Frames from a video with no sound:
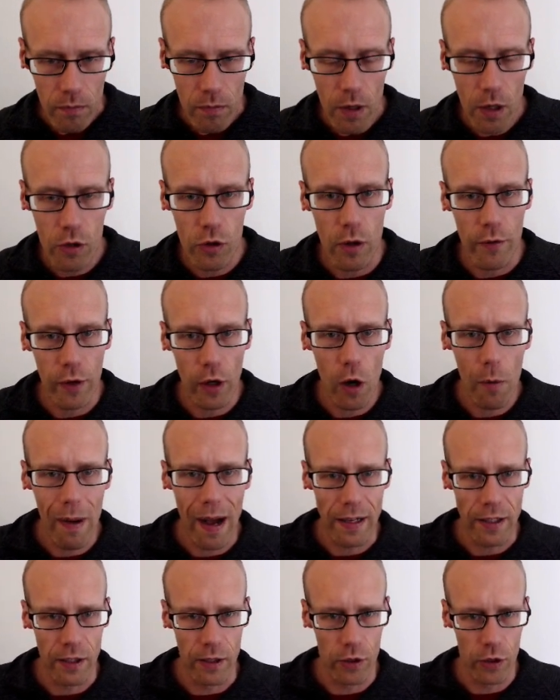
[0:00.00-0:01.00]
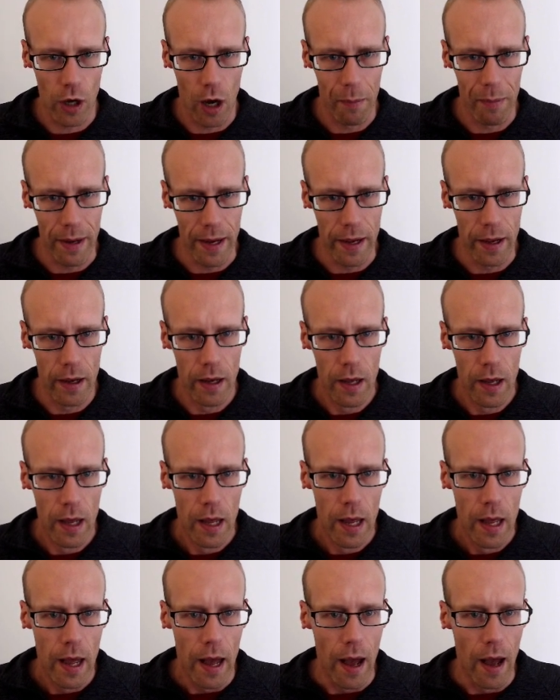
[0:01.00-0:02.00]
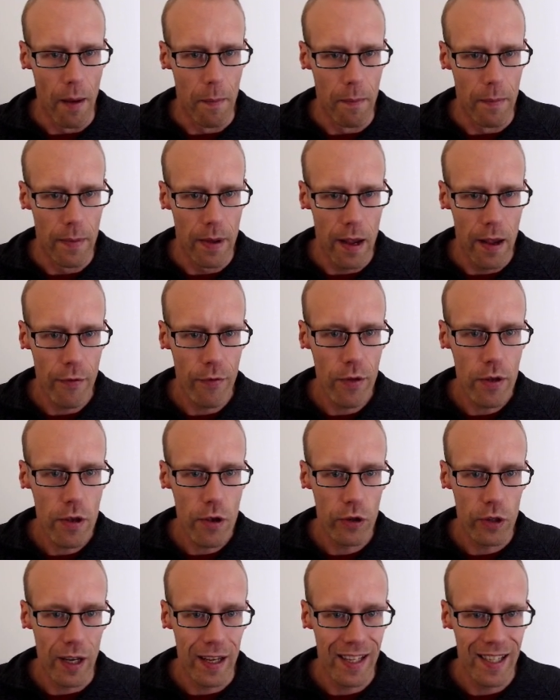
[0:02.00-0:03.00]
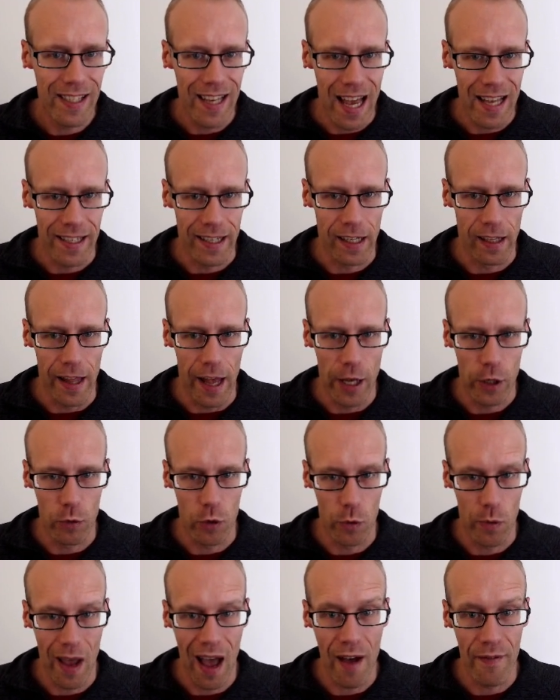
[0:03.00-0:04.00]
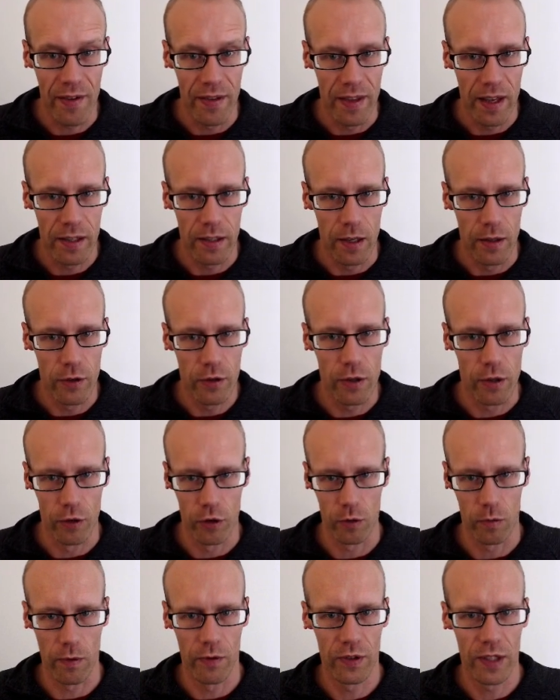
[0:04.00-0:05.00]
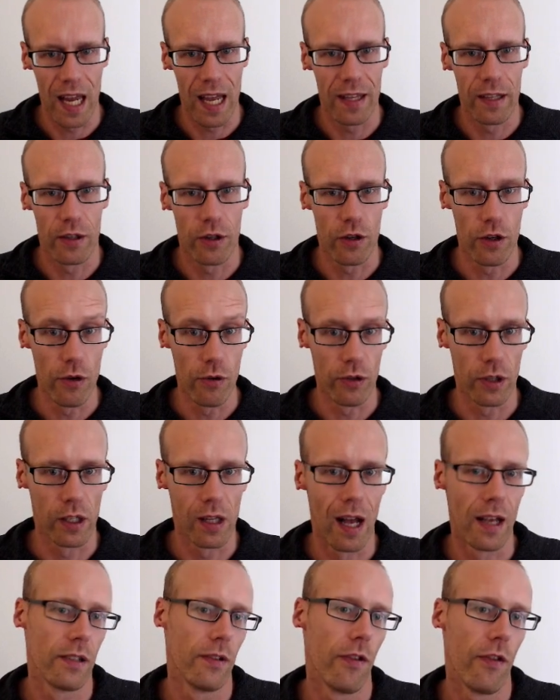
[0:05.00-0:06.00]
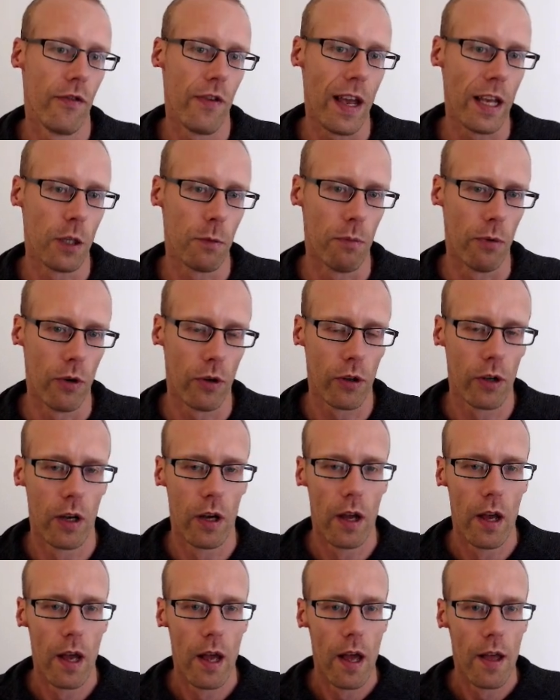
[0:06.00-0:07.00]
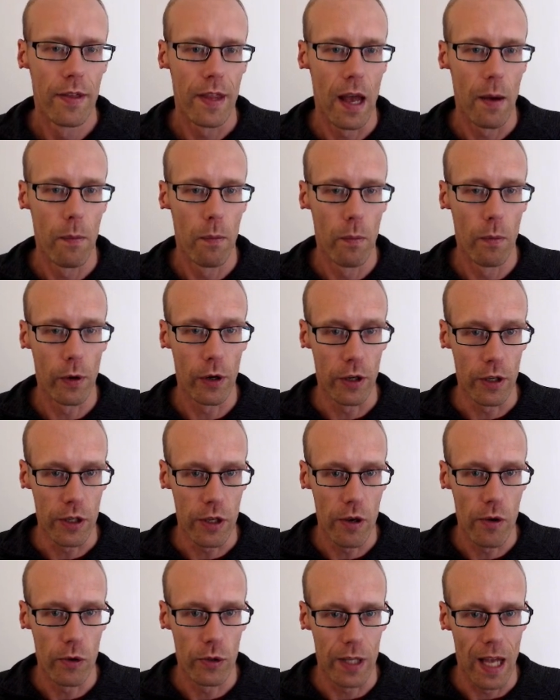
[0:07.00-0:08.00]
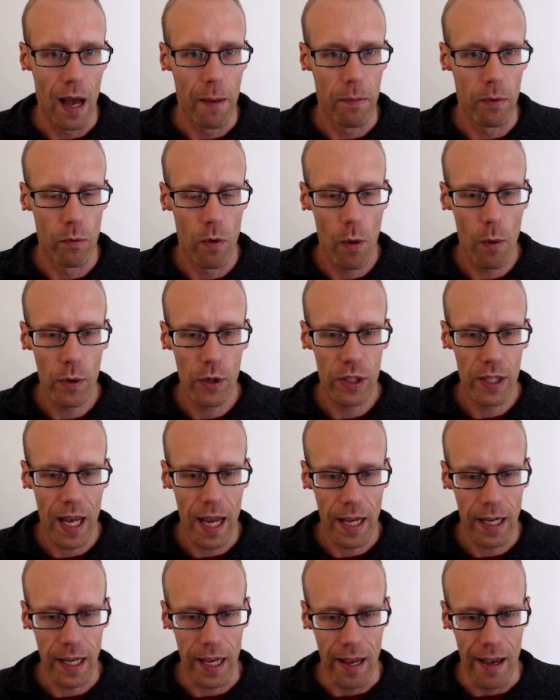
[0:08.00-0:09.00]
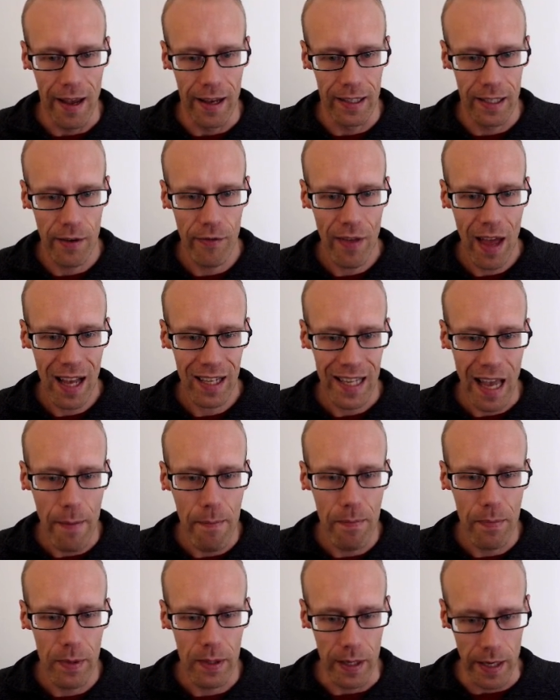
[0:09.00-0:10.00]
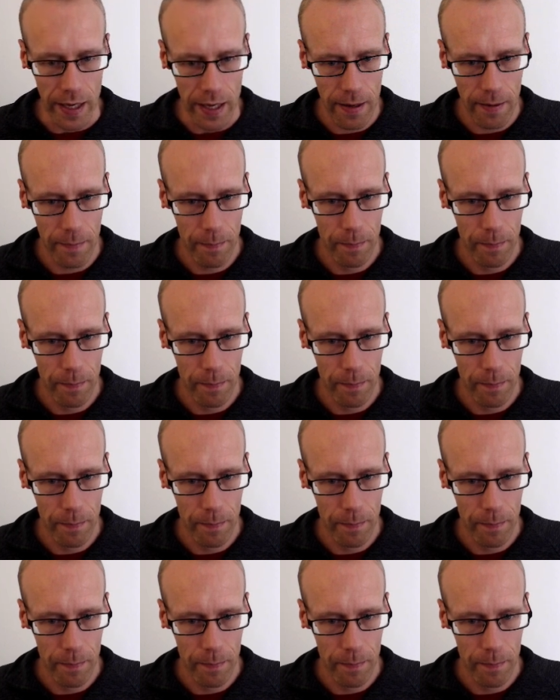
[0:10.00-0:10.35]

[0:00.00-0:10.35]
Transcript: So if I go back to the top here, if the user set a class, which we have in this instance, so we've set to use the class of Facebook, then we're going to use that. But what we're saying here is if that's empty,